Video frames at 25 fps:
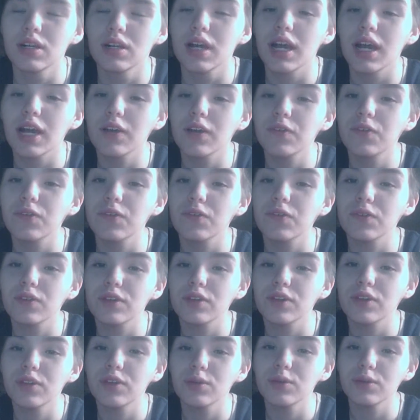If
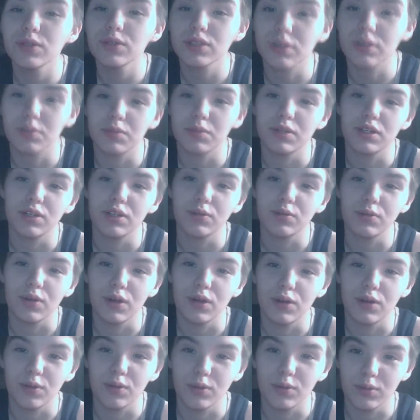you or somebody you
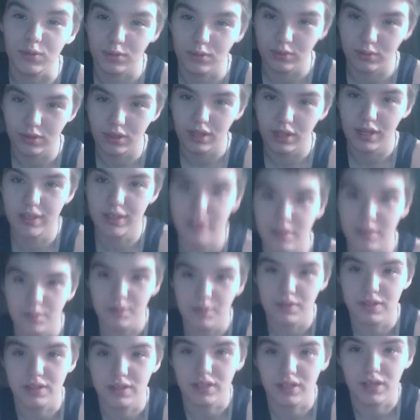know
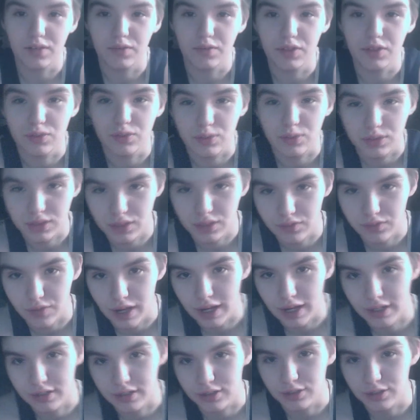exhibits any of these risk
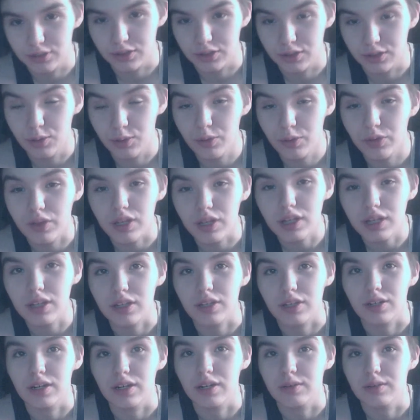factors and you think
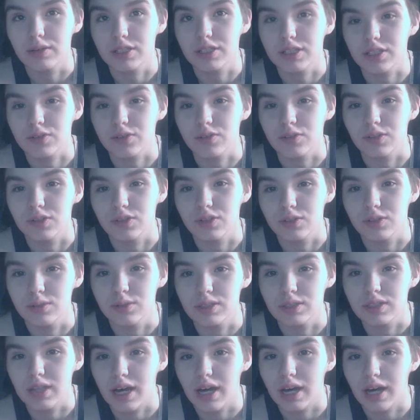they're at risk for
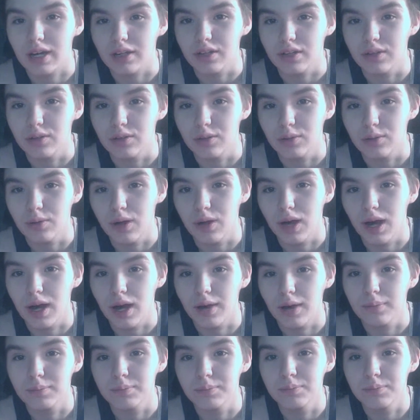suicide, you
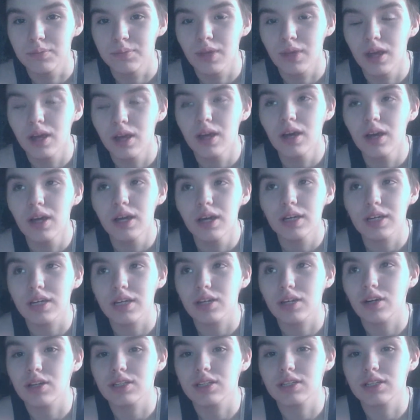
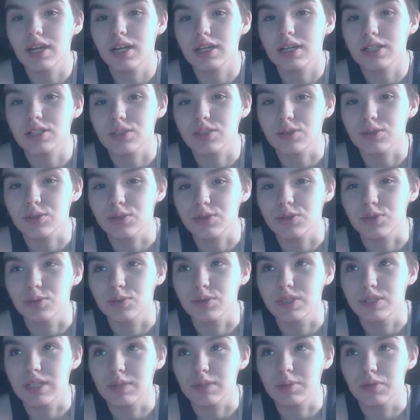can call the National
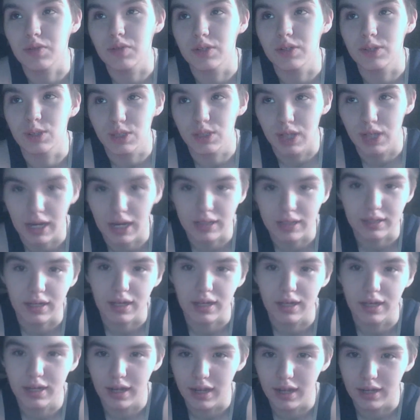Suicide Prevention
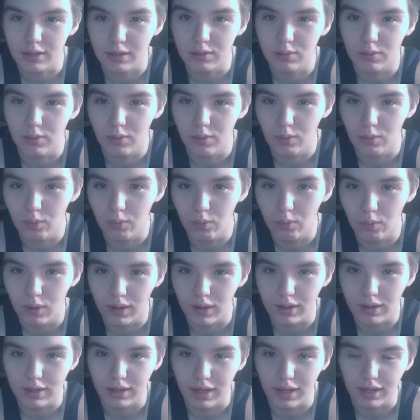Hotline at
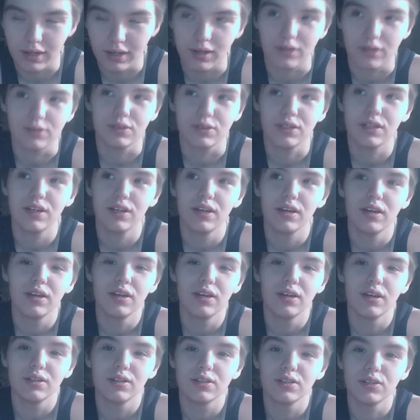
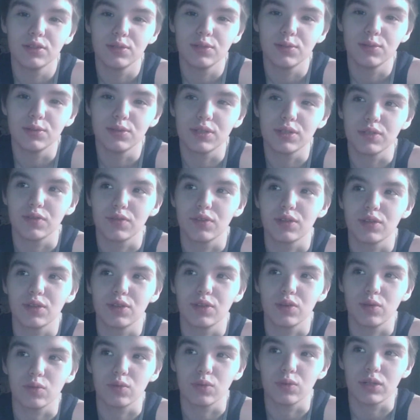
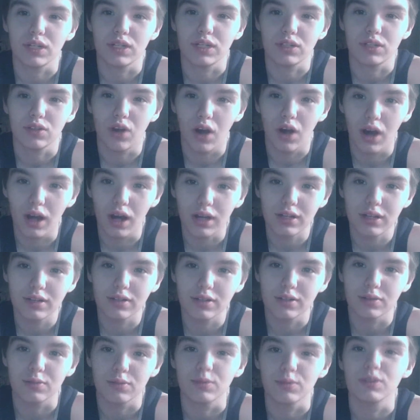1-800-273-TALK,
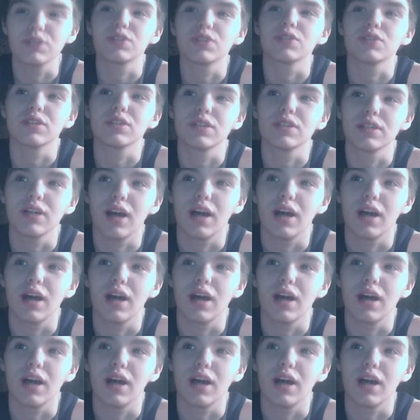which